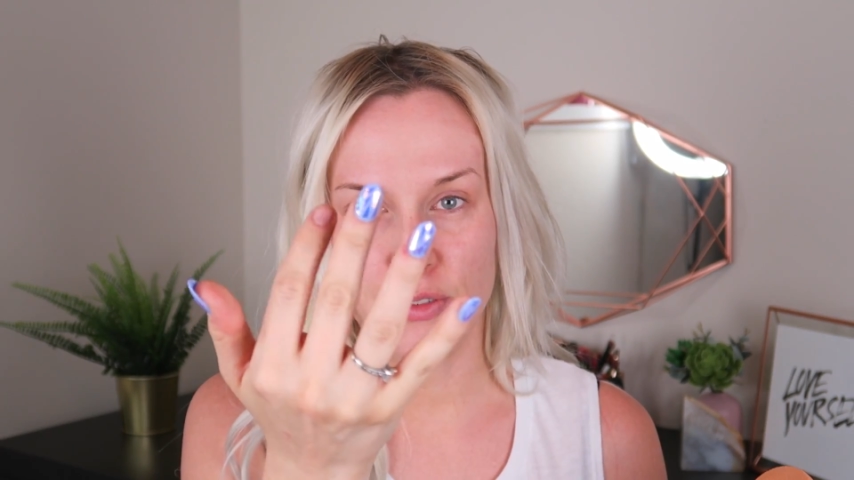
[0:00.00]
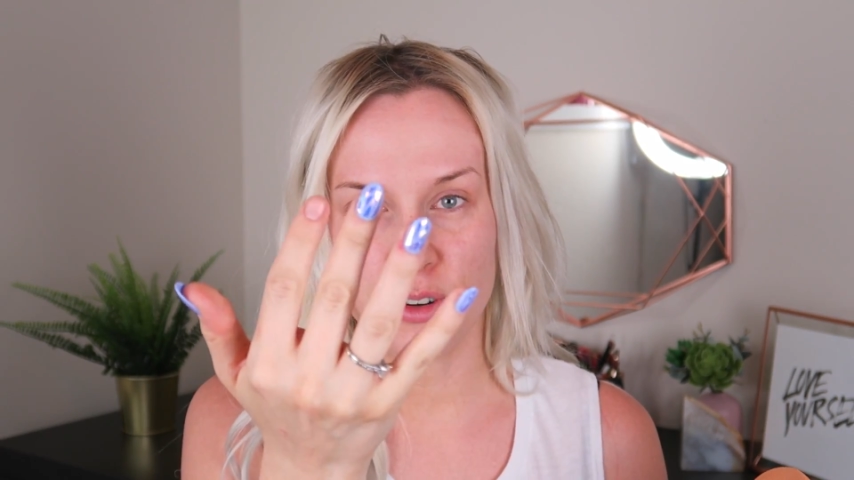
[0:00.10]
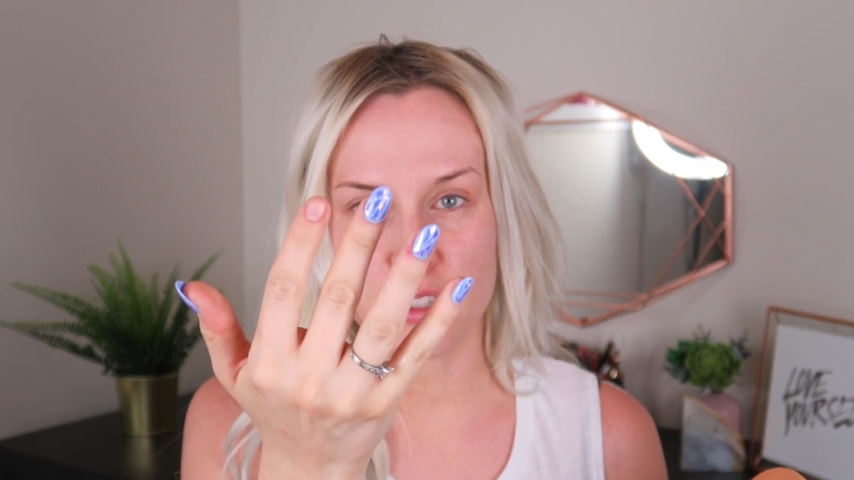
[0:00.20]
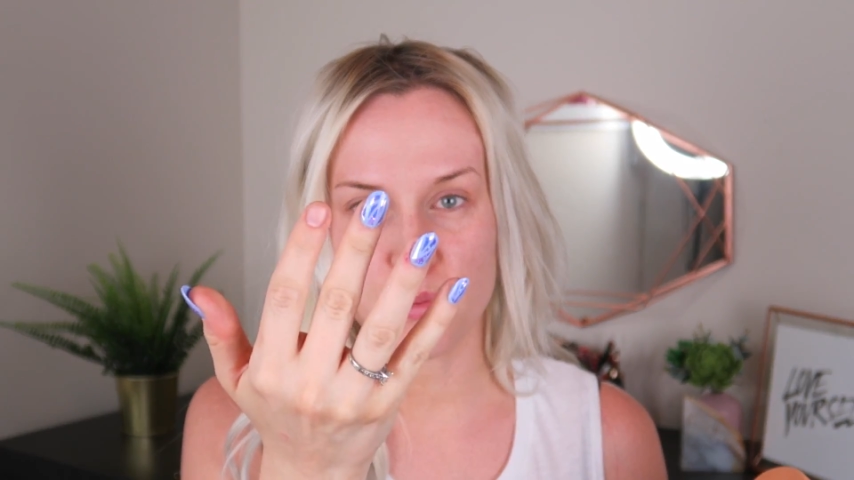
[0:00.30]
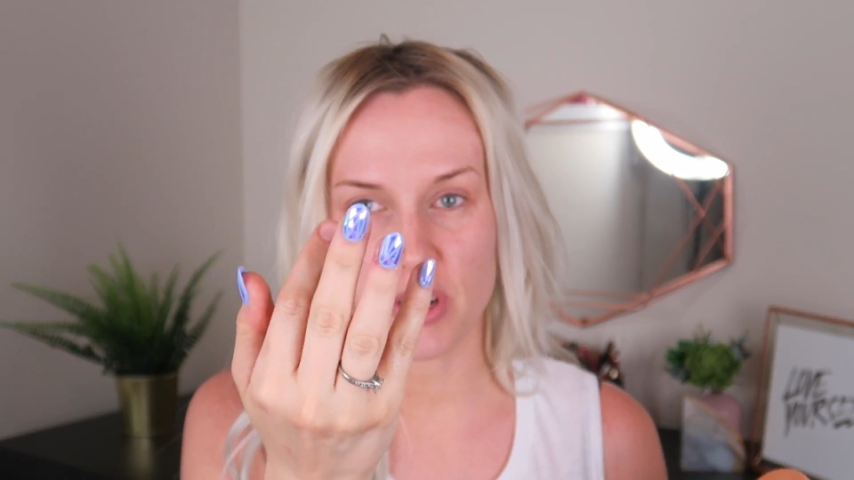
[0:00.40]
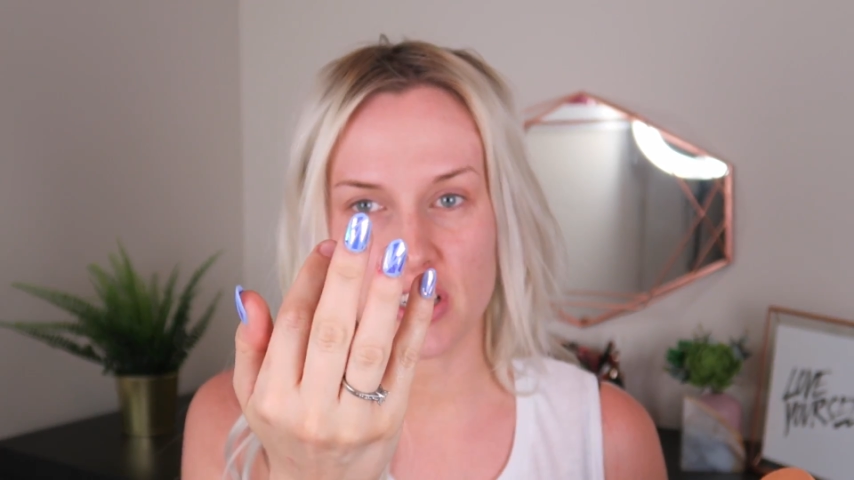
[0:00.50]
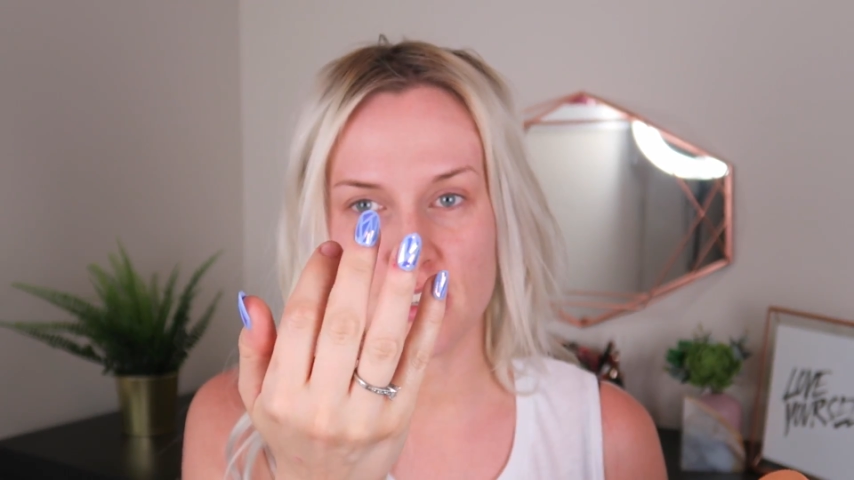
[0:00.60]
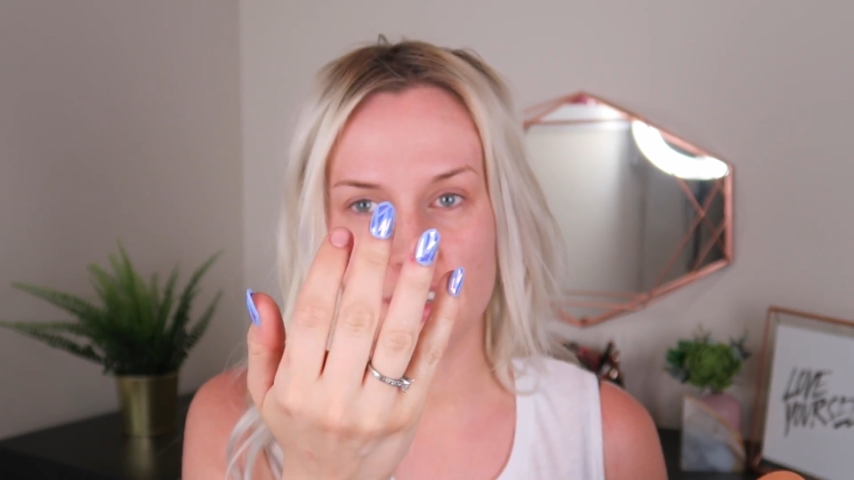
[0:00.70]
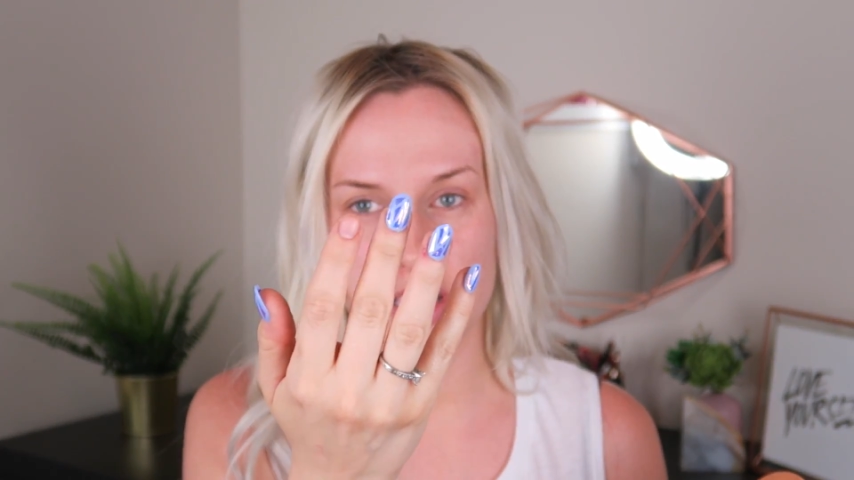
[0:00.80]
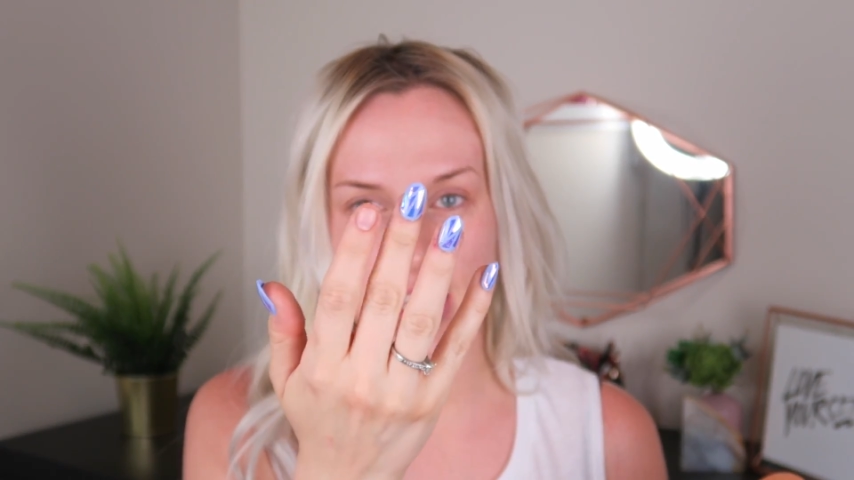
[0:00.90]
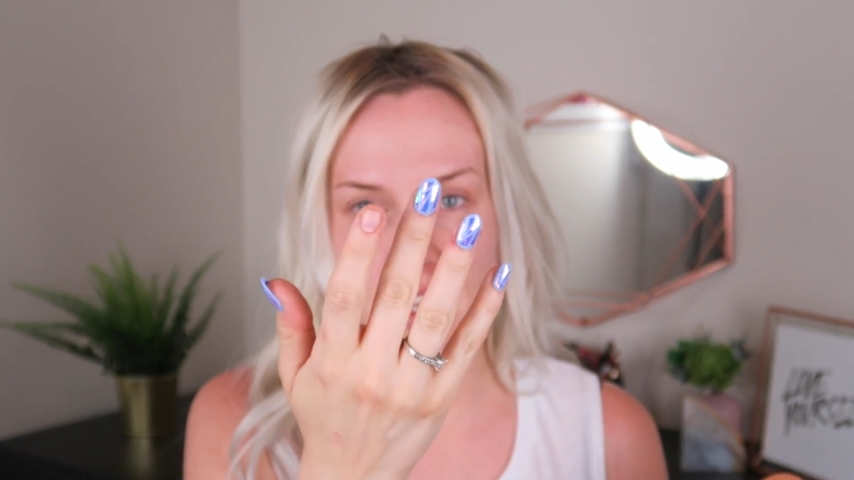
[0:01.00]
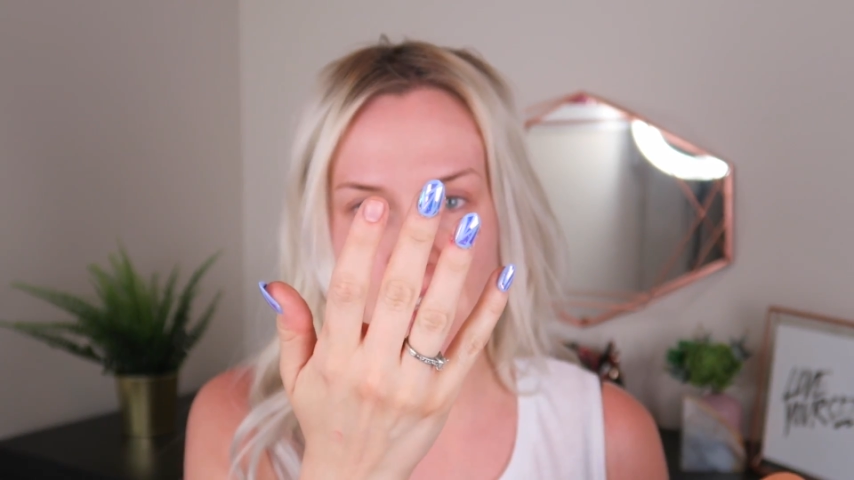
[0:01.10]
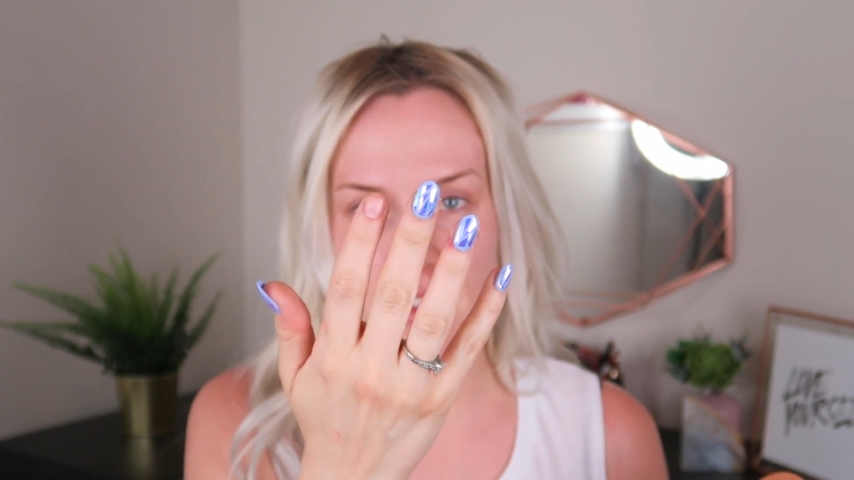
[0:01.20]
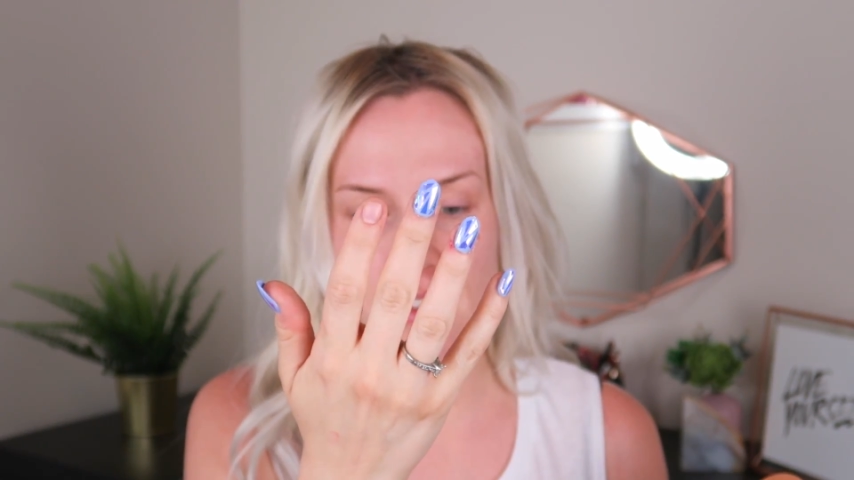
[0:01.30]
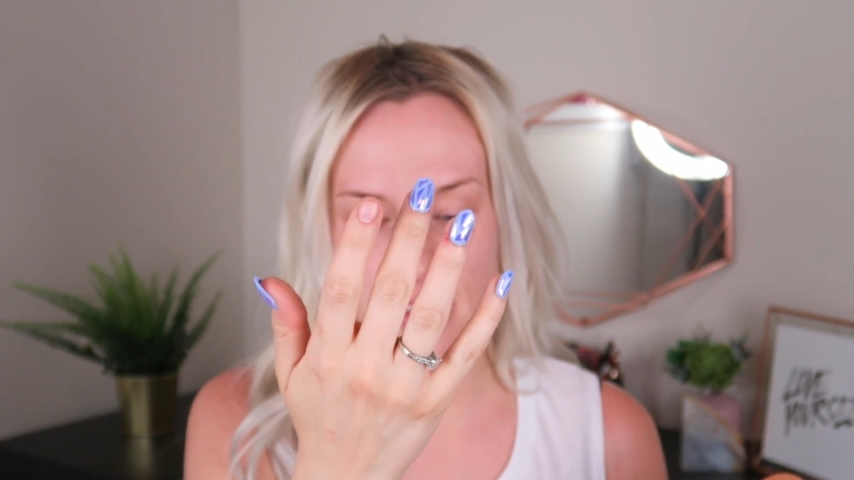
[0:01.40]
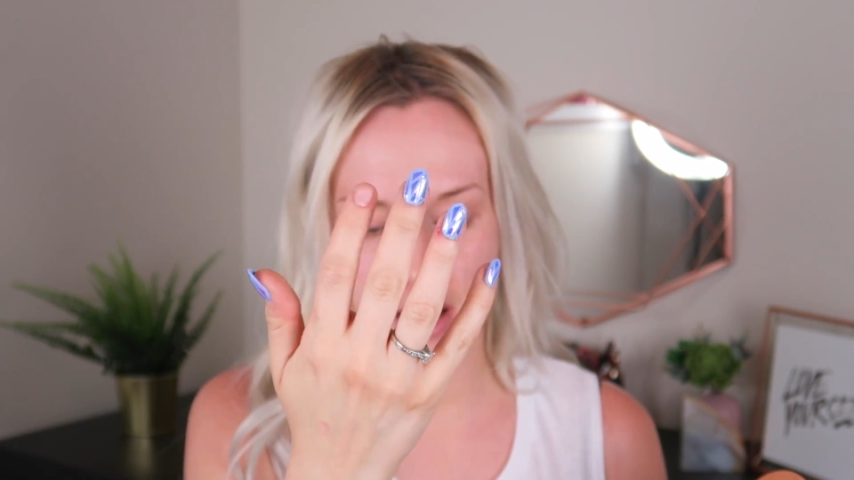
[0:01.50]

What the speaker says: first impressions of these,